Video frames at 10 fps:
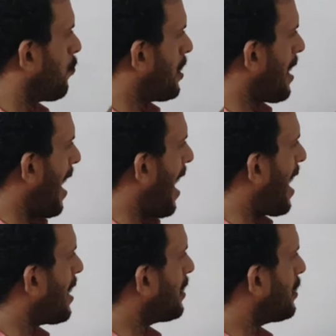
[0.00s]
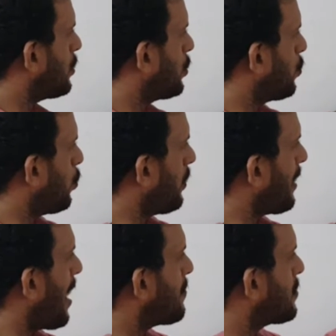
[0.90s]
We add 2
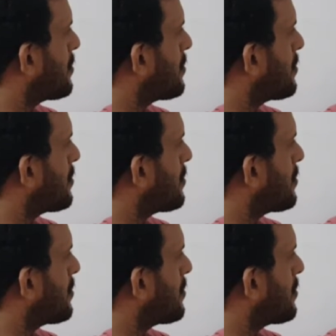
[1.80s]
times